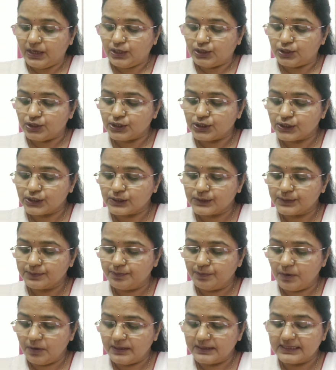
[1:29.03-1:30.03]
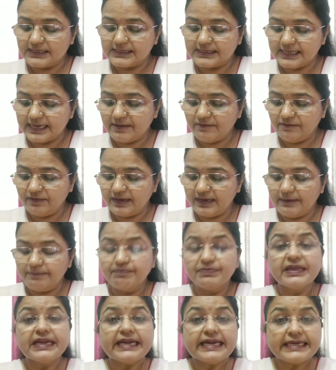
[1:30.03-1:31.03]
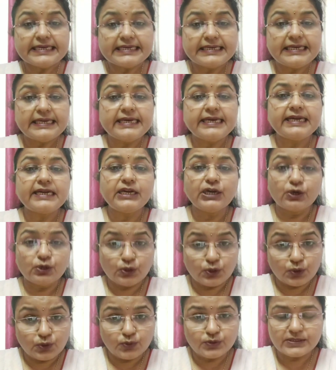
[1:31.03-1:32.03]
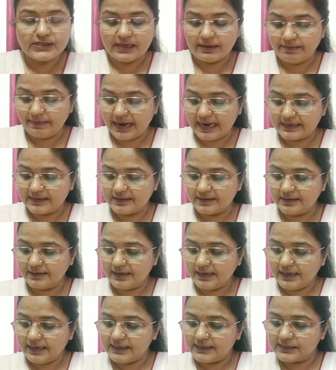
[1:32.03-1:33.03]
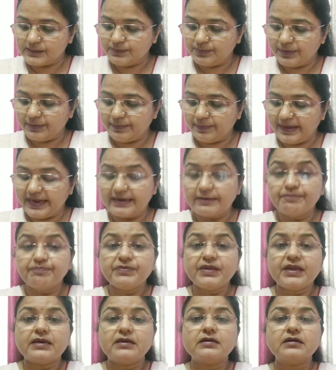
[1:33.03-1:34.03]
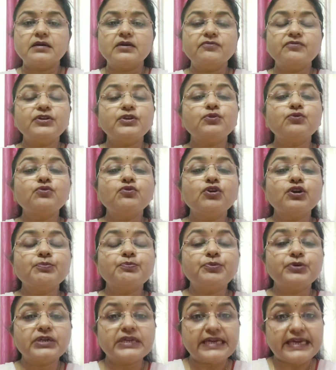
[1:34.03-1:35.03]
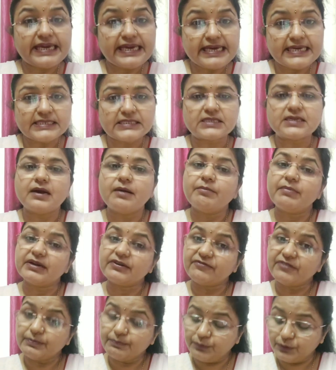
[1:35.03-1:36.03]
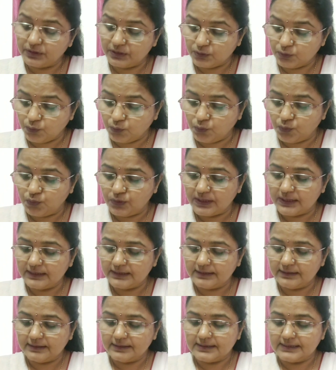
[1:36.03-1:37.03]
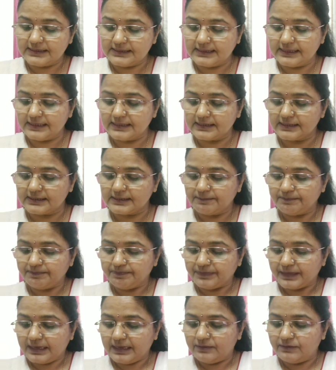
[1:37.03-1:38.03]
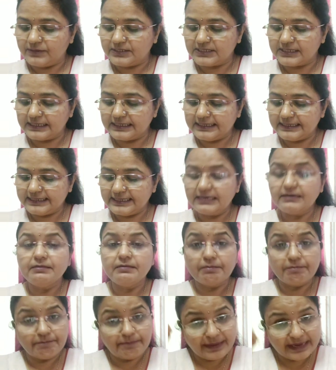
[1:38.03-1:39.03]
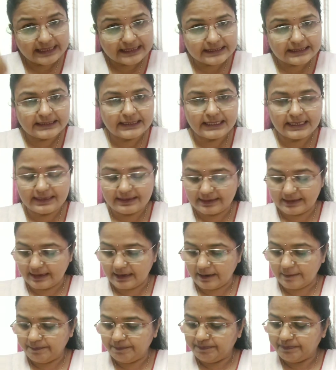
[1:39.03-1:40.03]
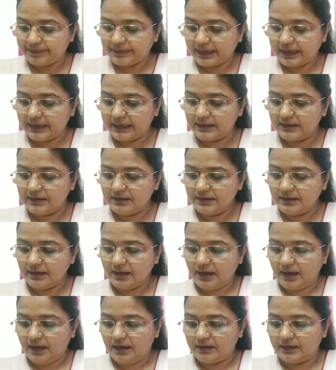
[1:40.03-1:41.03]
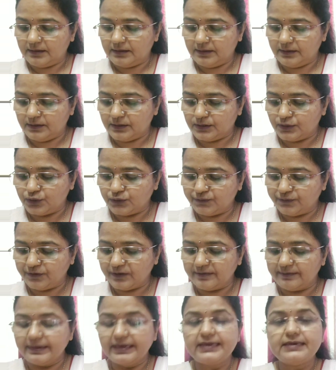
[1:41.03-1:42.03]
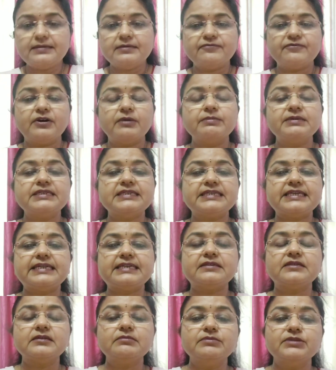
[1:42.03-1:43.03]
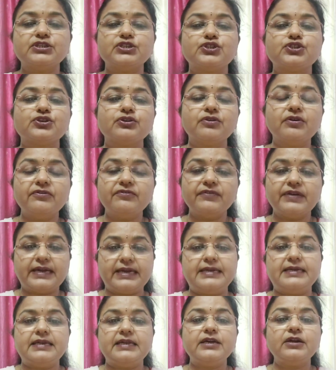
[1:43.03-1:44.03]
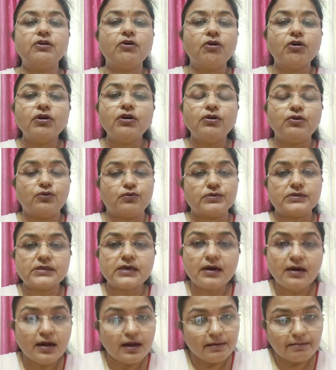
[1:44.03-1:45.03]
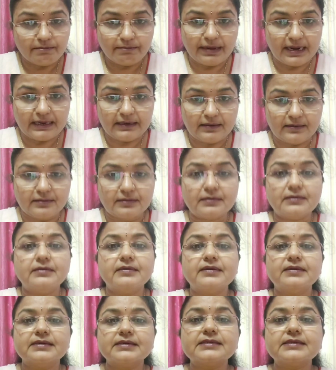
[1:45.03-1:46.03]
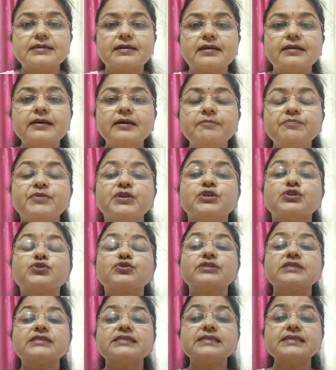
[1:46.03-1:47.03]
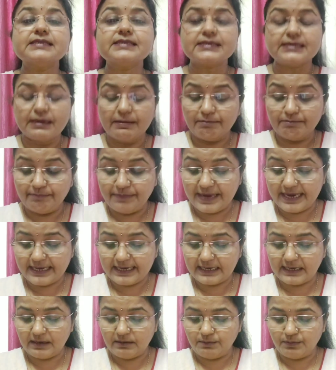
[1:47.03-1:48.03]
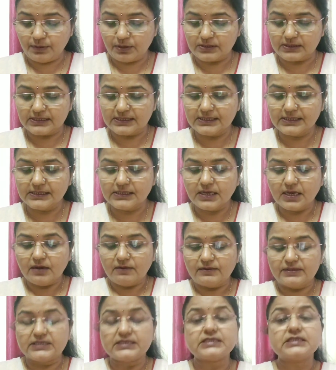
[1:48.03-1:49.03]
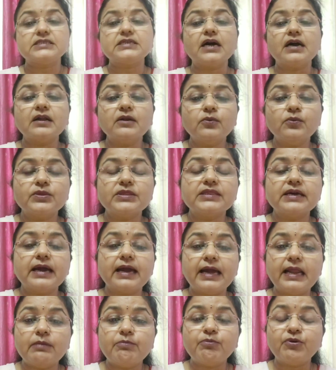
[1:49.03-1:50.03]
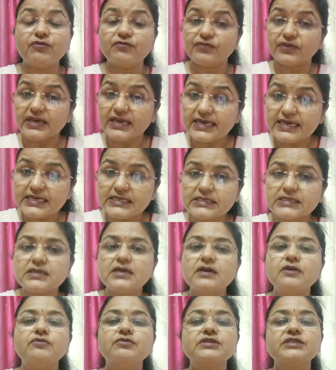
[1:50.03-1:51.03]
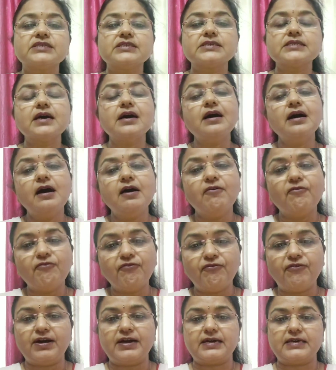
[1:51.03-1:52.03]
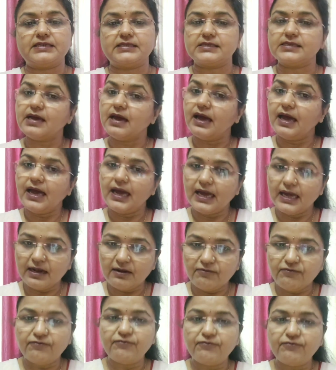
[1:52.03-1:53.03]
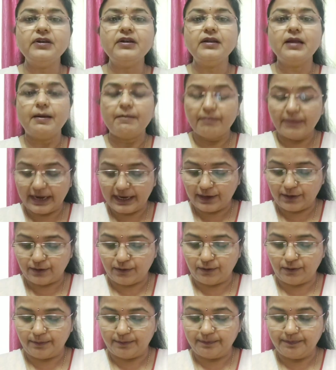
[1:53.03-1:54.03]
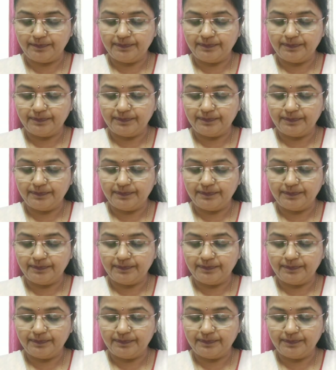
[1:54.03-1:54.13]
The same way idli, dosa batter is prepared. Here we do not put yeast, but we put urad seeds, which contain bacteria to fermentate the mixture of idli or dosa batter. Is it clear? So this is baking process, which is done with the help of yeast, which is a fungus, helpful microbe.